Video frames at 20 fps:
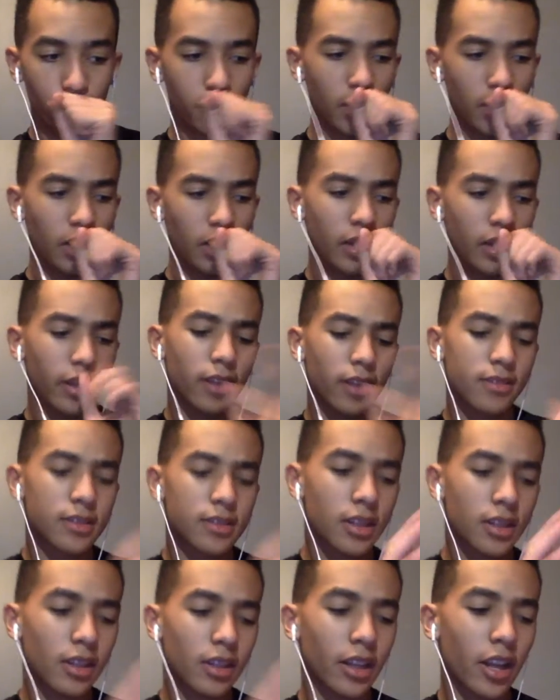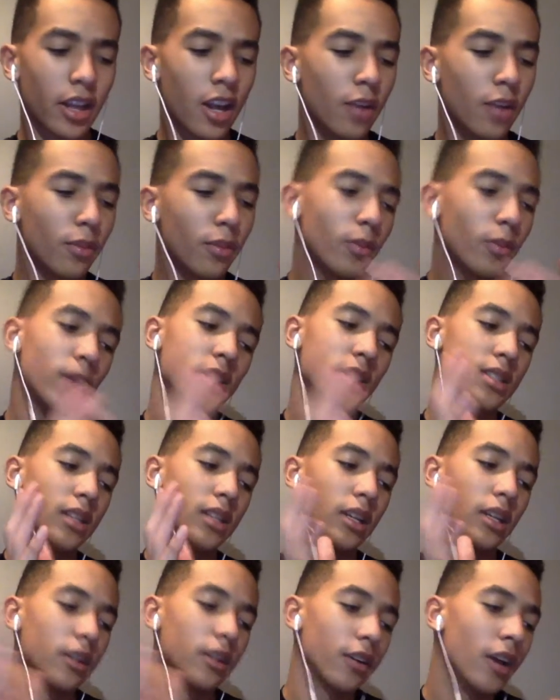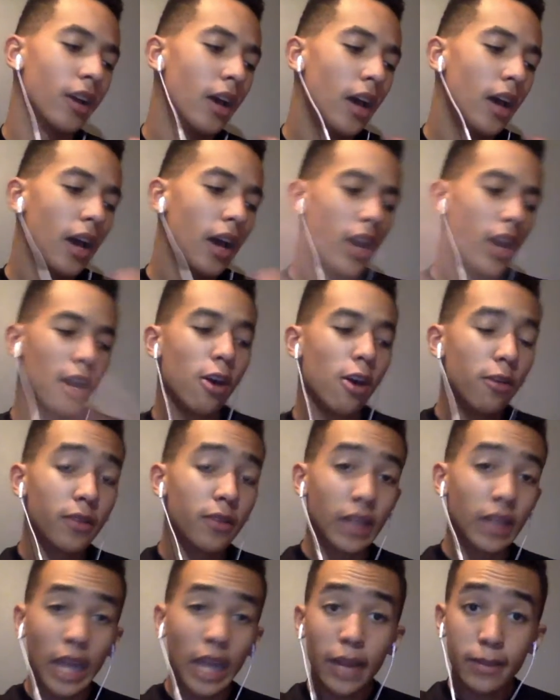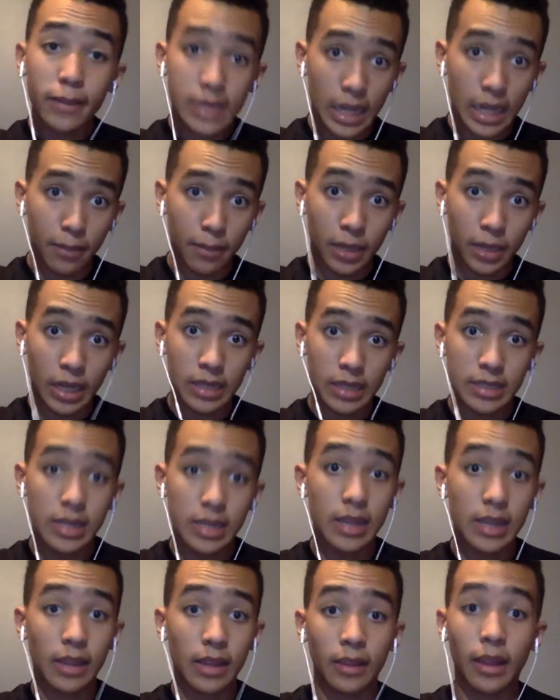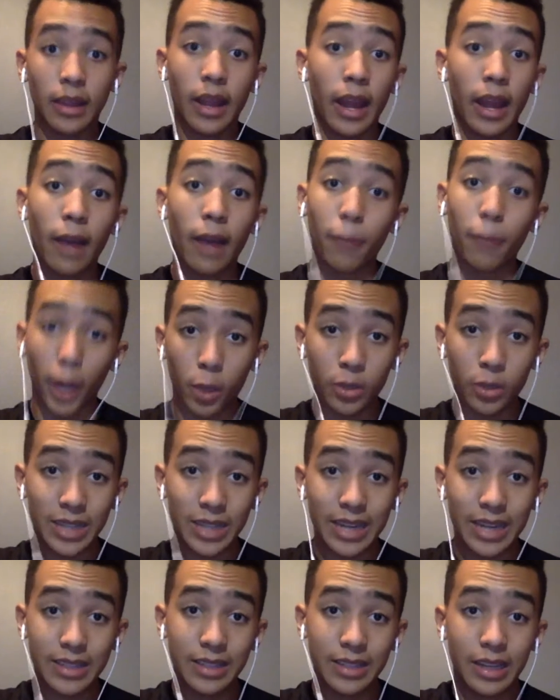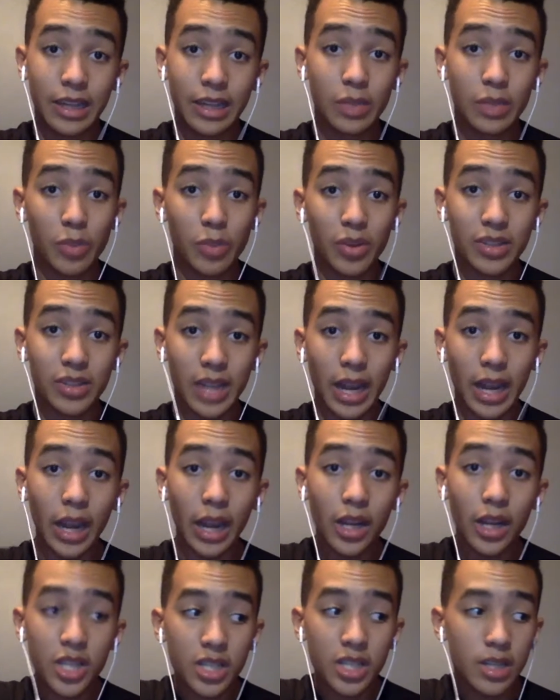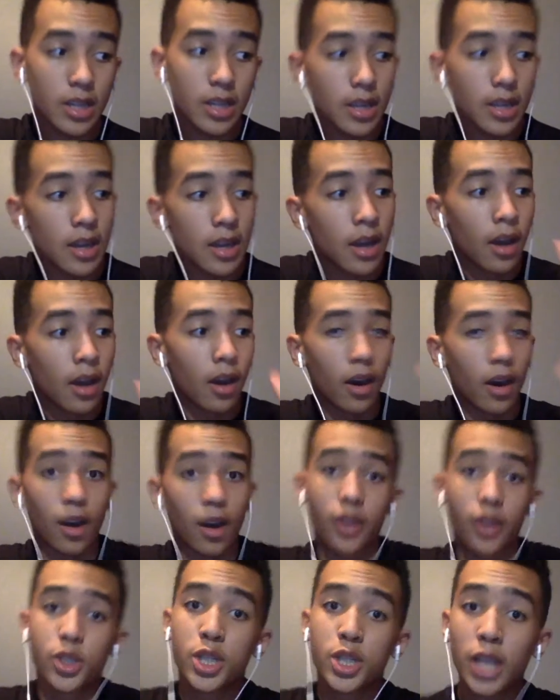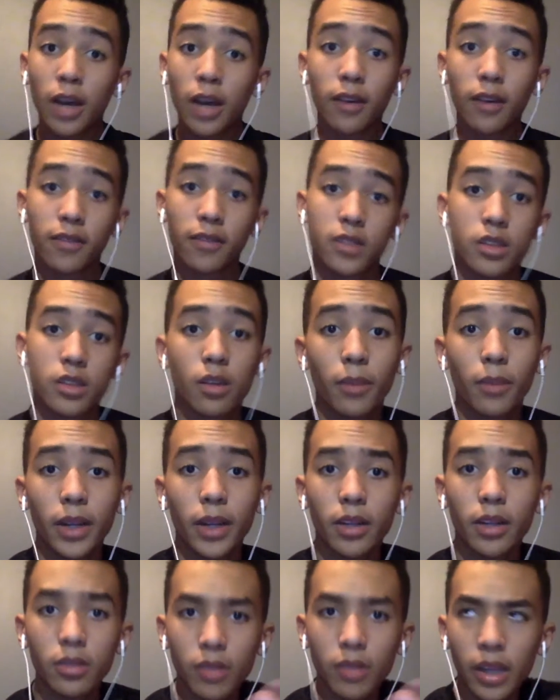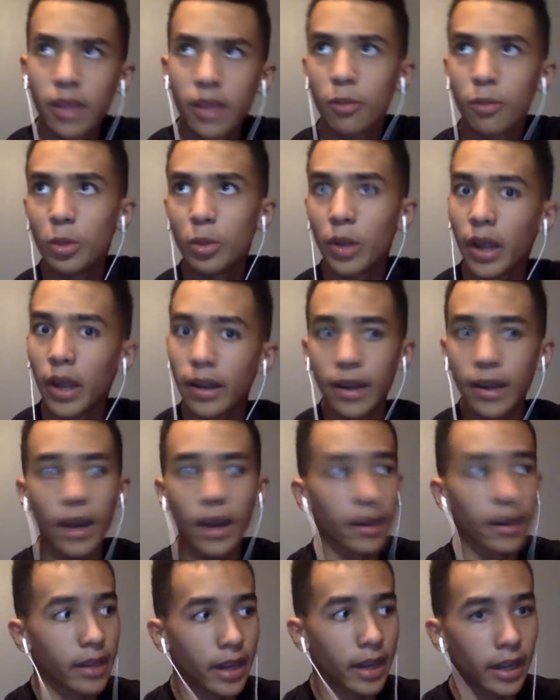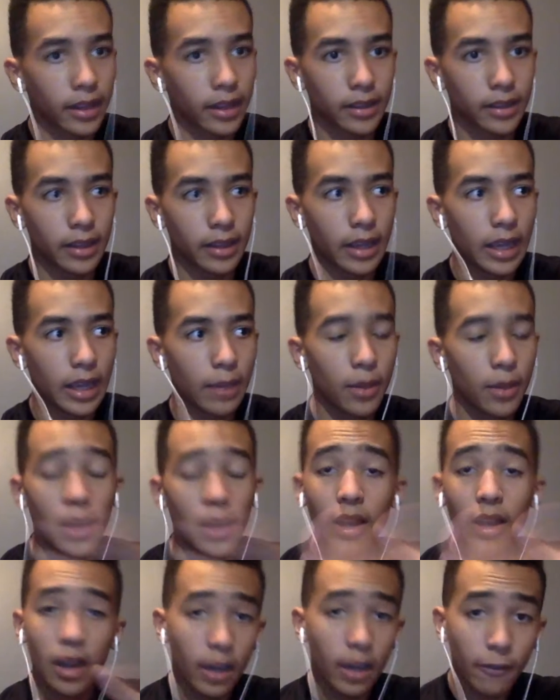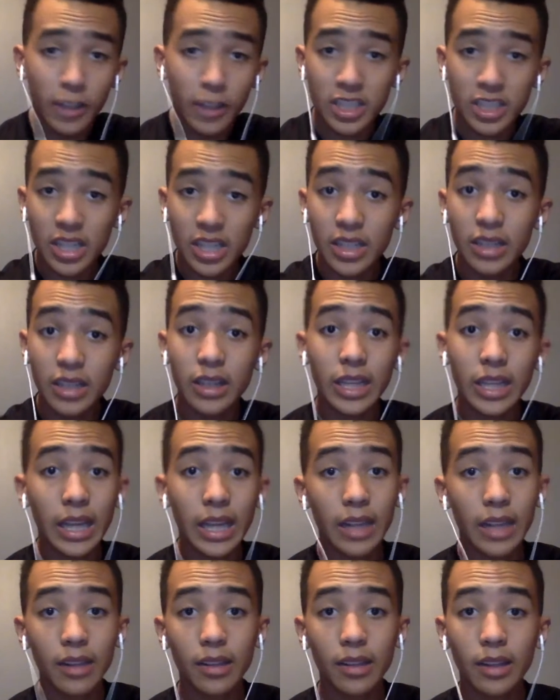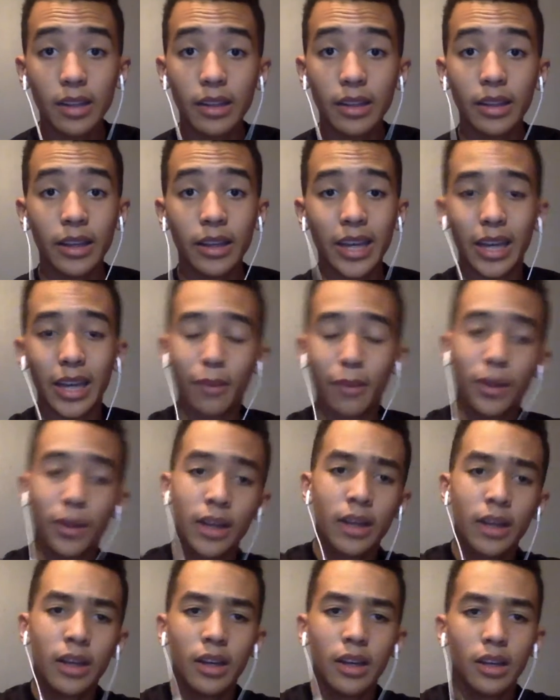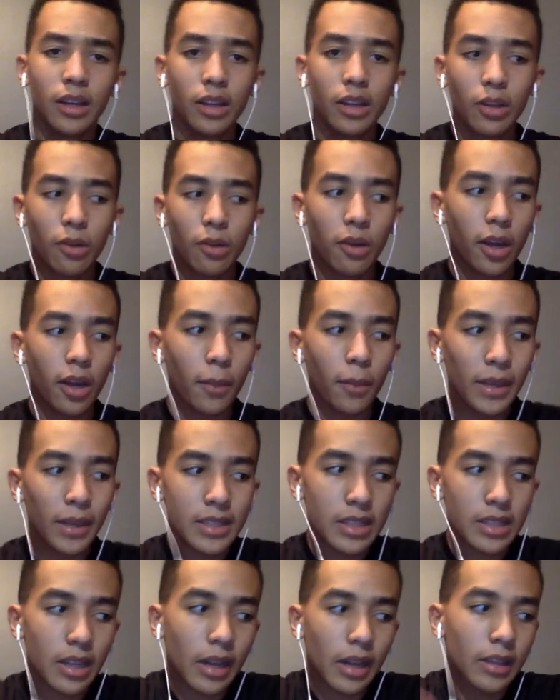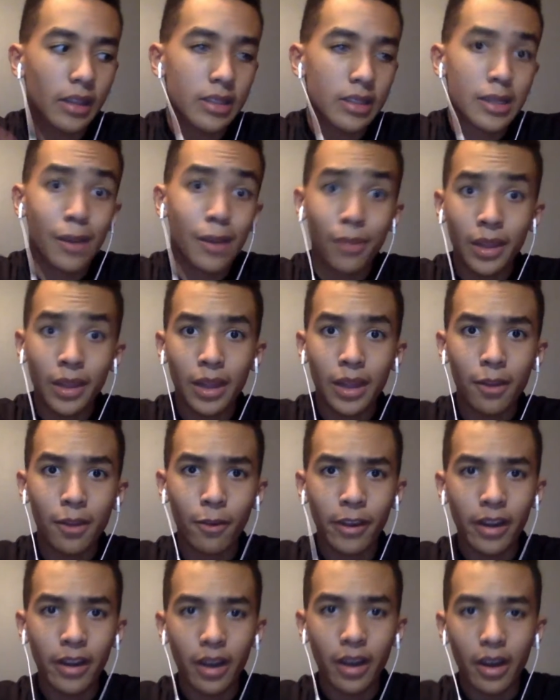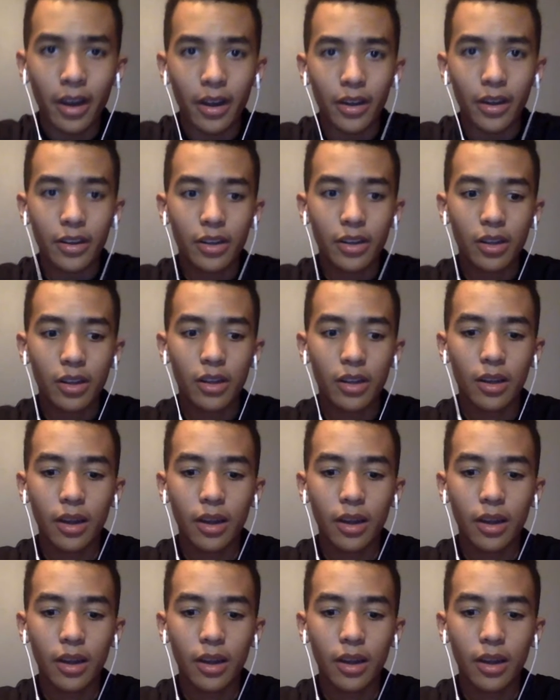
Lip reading: just like a couple months later, I go over to GameStop and I see that they have Michael Jackson The Experience HD on shelves. So I'm like, okay, well, hey Dad, can I get the game? And eventually I did get the game. I basically got the same thing that you get on